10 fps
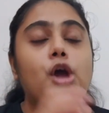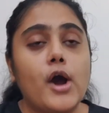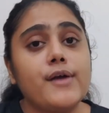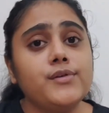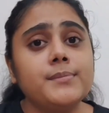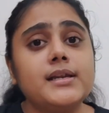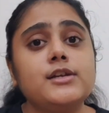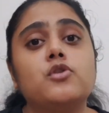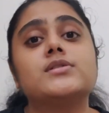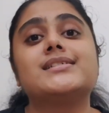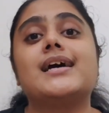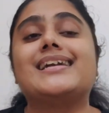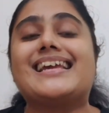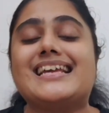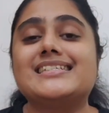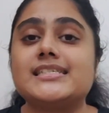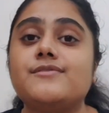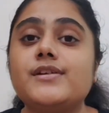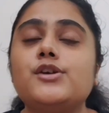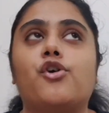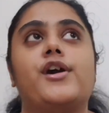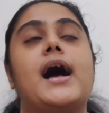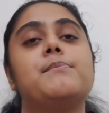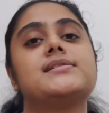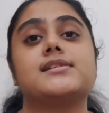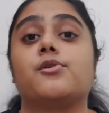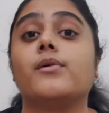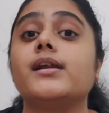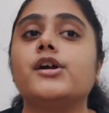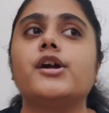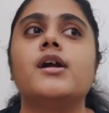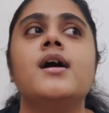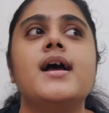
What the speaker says: Everybody knows that ACV or apple cider vinegar